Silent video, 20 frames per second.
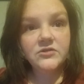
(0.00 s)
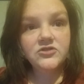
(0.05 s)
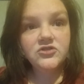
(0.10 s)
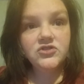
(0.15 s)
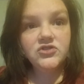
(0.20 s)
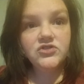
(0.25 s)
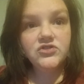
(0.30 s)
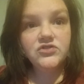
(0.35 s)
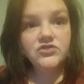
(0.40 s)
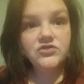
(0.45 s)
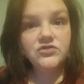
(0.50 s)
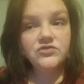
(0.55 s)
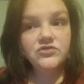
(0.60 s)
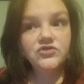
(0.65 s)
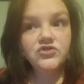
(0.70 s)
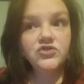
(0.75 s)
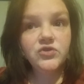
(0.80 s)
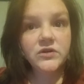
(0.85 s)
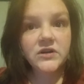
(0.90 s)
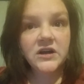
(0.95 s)

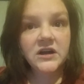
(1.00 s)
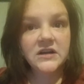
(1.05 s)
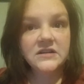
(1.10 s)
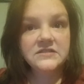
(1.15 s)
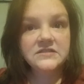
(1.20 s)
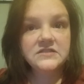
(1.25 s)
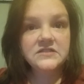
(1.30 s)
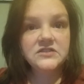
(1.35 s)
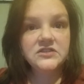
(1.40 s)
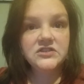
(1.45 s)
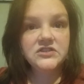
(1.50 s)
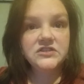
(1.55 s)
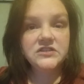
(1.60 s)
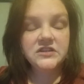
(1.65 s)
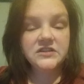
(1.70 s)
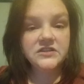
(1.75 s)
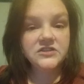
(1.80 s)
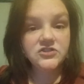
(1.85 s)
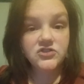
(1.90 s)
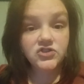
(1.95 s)
shortcuts
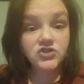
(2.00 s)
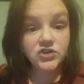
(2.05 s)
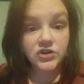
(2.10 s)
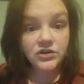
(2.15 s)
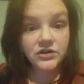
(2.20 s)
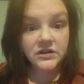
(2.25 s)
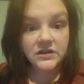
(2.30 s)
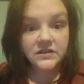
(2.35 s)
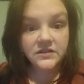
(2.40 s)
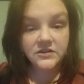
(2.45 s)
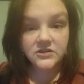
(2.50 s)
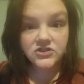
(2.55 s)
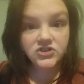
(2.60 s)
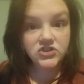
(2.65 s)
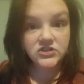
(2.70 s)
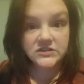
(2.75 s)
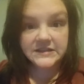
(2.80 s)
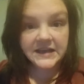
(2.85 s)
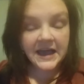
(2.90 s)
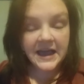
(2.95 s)
to this journey. There
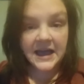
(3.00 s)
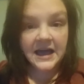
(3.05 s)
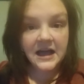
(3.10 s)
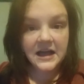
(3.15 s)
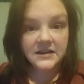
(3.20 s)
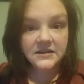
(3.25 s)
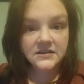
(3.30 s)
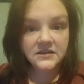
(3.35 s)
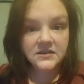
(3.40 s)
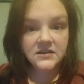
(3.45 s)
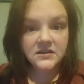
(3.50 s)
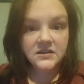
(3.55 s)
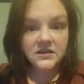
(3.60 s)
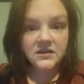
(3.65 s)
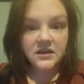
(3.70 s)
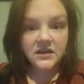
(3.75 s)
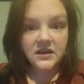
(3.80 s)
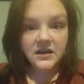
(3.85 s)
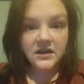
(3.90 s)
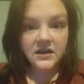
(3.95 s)
just can't.
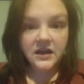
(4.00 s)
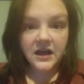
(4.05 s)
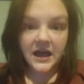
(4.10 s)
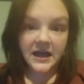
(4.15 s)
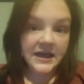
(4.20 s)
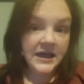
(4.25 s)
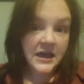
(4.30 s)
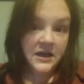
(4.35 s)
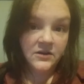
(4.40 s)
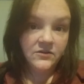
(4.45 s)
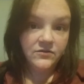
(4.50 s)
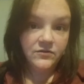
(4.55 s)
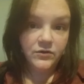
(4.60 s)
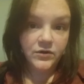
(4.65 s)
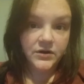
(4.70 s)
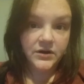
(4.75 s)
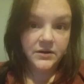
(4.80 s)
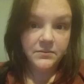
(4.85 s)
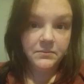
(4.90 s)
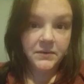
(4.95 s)
I can't
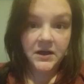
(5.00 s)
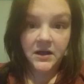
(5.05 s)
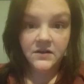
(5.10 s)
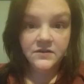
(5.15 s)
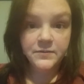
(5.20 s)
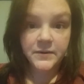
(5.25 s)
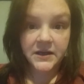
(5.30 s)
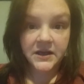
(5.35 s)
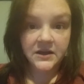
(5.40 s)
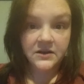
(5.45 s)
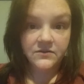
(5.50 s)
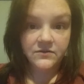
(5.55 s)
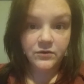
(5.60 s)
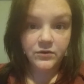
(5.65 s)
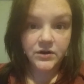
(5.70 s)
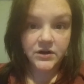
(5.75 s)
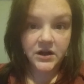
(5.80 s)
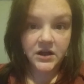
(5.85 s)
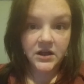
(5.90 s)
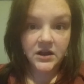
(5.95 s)
afford it. My husband can't
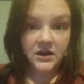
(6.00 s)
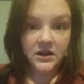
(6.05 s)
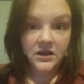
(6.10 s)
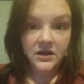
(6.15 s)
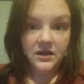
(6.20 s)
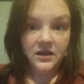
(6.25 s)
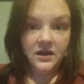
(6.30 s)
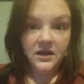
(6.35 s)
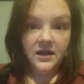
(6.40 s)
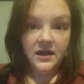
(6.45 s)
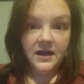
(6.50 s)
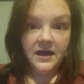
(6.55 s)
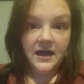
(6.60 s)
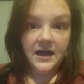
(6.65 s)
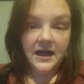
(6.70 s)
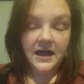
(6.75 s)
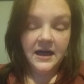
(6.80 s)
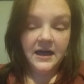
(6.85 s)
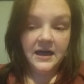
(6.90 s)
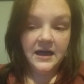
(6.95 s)
afford it.
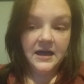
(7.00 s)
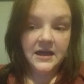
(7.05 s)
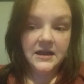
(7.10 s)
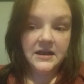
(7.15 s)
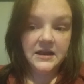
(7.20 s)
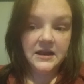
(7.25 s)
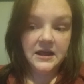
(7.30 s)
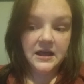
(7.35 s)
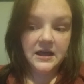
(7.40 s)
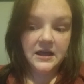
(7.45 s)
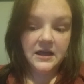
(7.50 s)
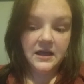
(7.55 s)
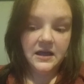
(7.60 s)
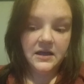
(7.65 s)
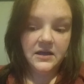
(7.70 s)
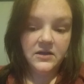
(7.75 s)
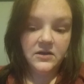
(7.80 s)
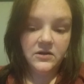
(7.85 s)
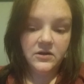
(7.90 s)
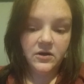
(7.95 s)
And,
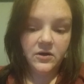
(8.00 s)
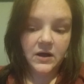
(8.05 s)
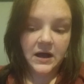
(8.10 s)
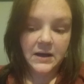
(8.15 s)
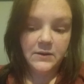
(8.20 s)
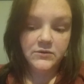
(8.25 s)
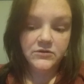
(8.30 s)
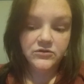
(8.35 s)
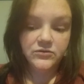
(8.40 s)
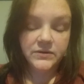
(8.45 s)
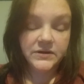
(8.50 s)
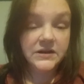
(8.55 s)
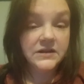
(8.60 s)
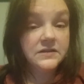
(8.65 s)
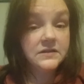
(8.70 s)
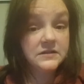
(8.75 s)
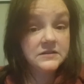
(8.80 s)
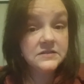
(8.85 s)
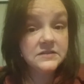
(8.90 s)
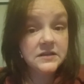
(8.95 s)
I was
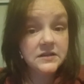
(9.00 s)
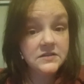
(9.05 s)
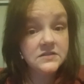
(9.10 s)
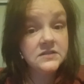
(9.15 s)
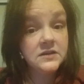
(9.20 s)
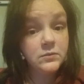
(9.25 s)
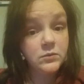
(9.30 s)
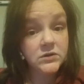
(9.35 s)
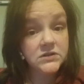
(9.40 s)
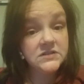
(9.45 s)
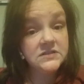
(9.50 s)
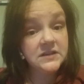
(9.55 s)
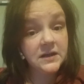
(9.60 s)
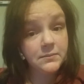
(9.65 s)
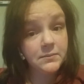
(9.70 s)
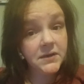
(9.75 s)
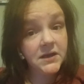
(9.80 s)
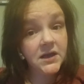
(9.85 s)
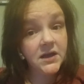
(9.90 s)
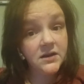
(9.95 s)
reading this thing someone
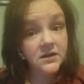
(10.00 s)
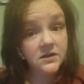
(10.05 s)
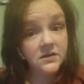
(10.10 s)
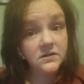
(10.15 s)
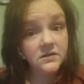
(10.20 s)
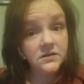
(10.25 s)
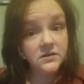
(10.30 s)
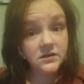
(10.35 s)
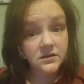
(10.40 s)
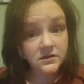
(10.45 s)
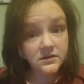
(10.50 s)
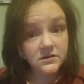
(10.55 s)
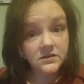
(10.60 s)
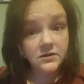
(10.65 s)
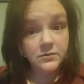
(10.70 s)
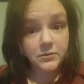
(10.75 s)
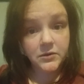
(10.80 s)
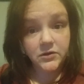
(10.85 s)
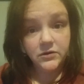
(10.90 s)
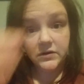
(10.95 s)
sent me on a
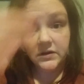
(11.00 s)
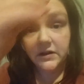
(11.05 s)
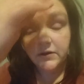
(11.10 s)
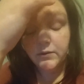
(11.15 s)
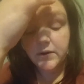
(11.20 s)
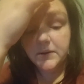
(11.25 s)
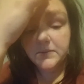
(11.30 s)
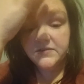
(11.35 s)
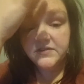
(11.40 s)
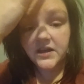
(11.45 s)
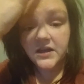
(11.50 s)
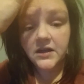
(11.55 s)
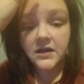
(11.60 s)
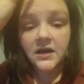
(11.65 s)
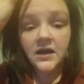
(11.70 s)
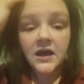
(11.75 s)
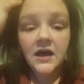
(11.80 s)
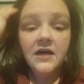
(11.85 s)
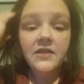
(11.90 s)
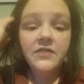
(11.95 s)
community website
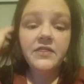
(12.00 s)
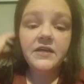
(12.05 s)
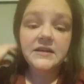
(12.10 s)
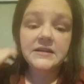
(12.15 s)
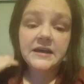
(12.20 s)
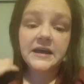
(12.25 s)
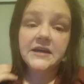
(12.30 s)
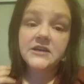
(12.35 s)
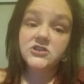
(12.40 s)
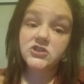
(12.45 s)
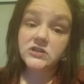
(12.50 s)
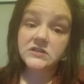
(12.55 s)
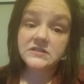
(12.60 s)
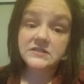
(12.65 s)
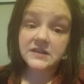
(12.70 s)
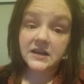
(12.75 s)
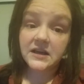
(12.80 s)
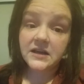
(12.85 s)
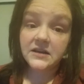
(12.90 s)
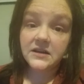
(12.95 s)
that actually
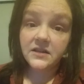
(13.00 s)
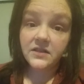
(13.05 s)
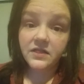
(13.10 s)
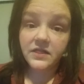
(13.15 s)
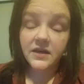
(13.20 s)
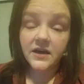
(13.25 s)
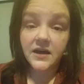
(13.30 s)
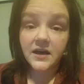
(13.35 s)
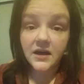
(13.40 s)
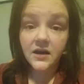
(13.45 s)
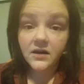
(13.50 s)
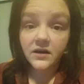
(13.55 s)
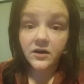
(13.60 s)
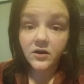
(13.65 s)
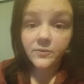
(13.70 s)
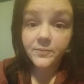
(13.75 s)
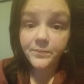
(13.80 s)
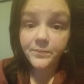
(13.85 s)
said that,